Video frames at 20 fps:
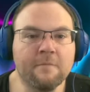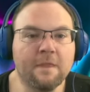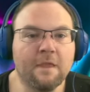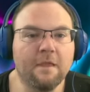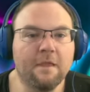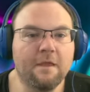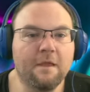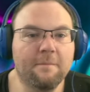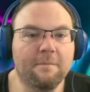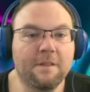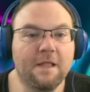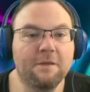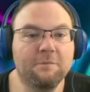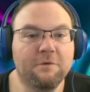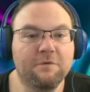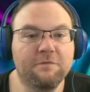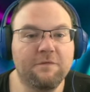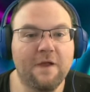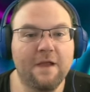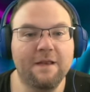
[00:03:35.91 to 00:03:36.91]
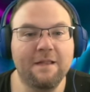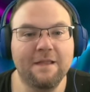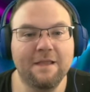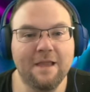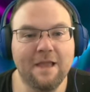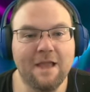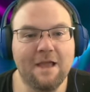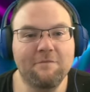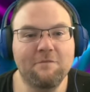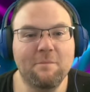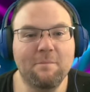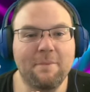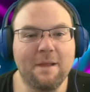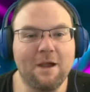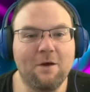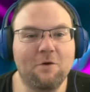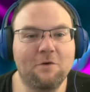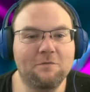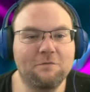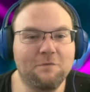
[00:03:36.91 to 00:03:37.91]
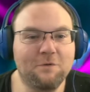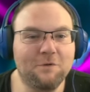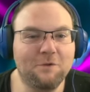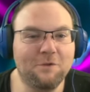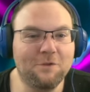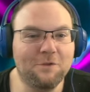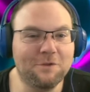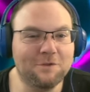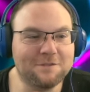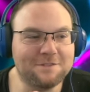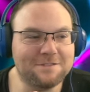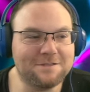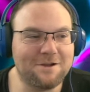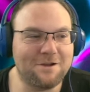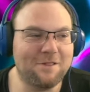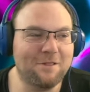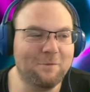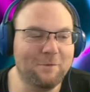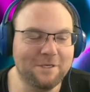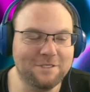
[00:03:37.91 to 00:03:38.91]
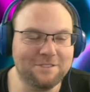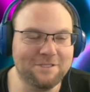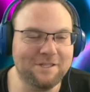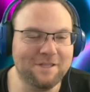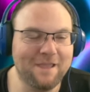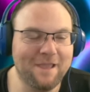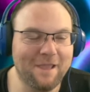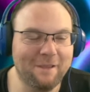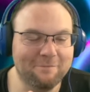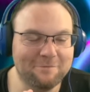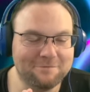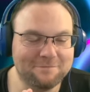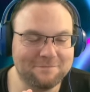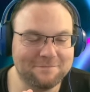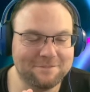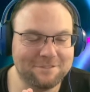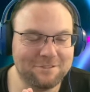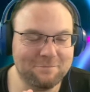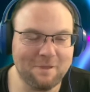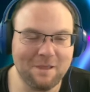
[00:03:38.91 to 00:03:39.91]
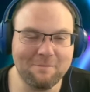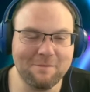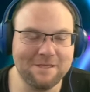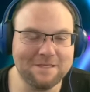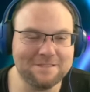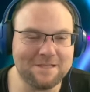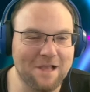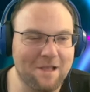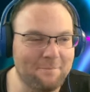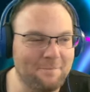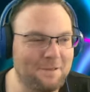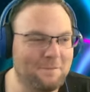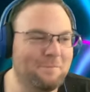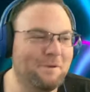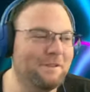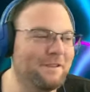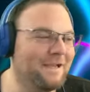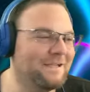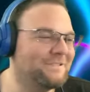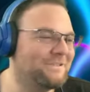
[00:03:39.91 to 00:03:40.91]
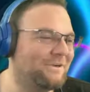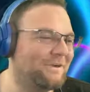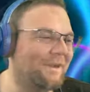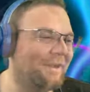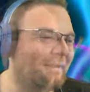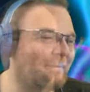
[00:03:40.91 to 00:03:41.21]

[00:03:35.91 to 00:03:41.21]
I'm glad we finally have a powerful Scarlet Witch in the game. She may be a zombie, but that's alright.